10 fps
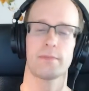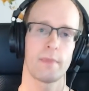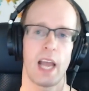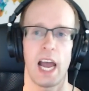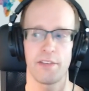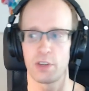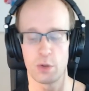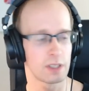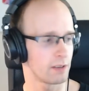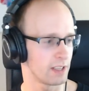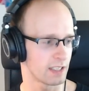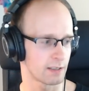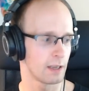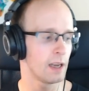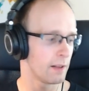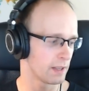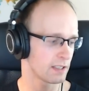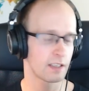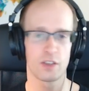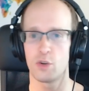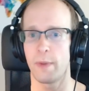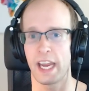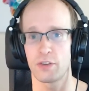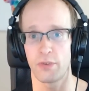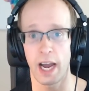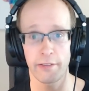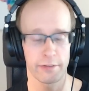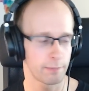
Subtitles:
I've used this. This is a Zoom H5.